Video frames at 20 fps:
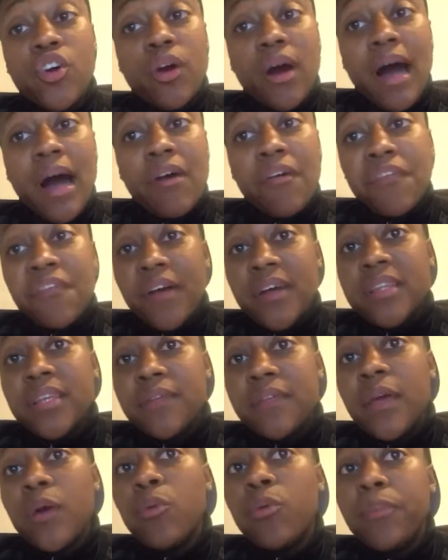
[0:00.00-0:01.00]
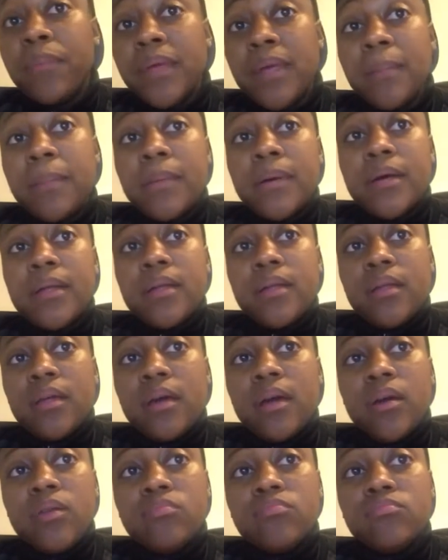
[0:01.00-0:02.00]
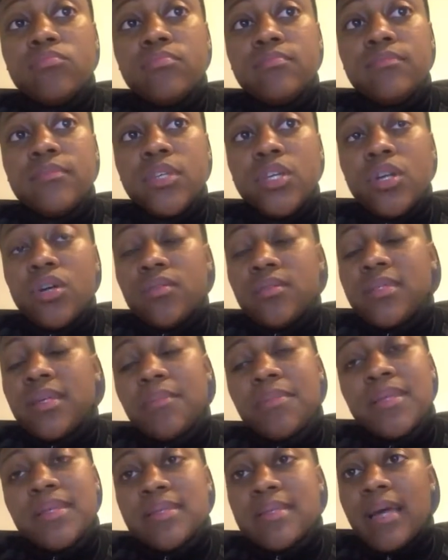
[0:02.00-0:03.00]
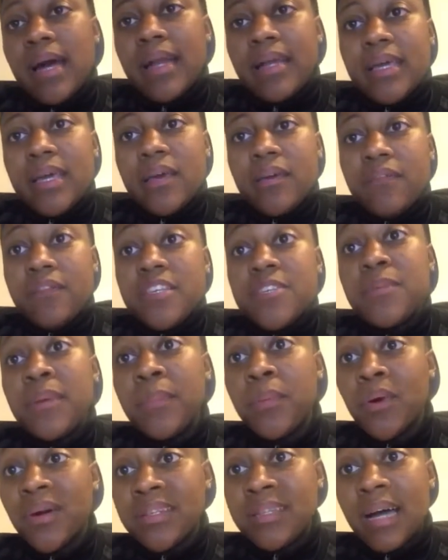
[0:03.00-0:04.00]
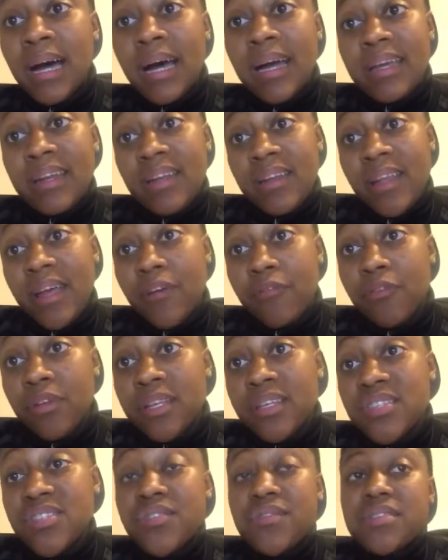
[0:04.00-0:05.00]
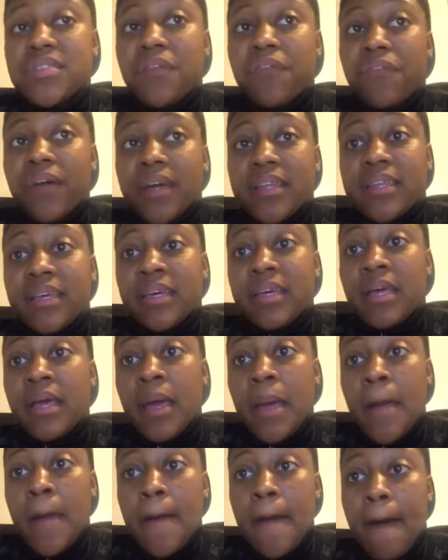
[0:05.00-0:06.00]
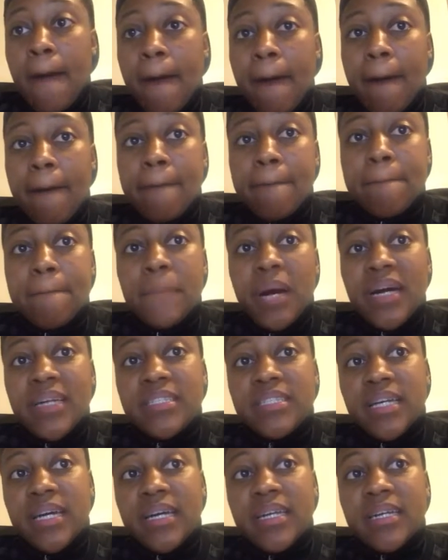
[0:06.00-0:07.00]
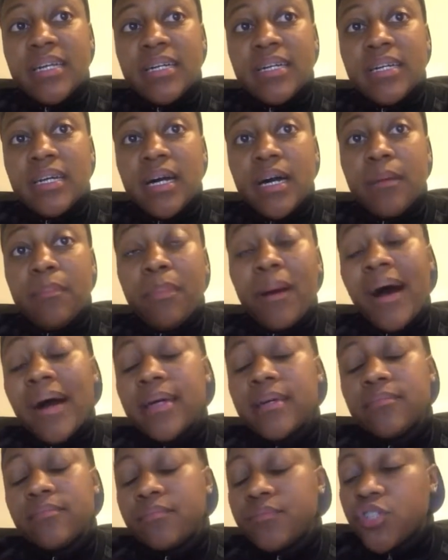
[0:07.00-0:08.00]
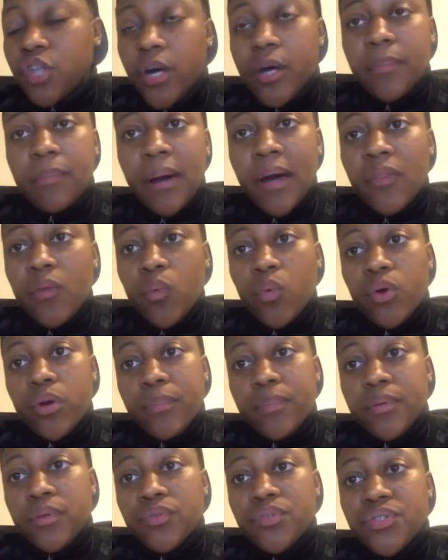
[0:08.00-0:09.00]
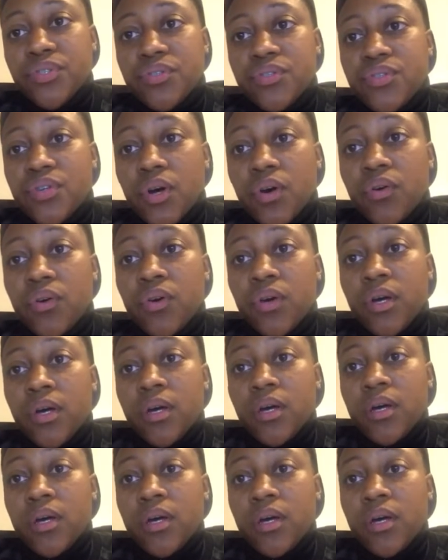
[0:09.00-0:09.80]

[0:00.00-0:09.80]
know how effective they will be, but something's got to give. These people are dying, and they're really seriously affected by China, by the water pollution. So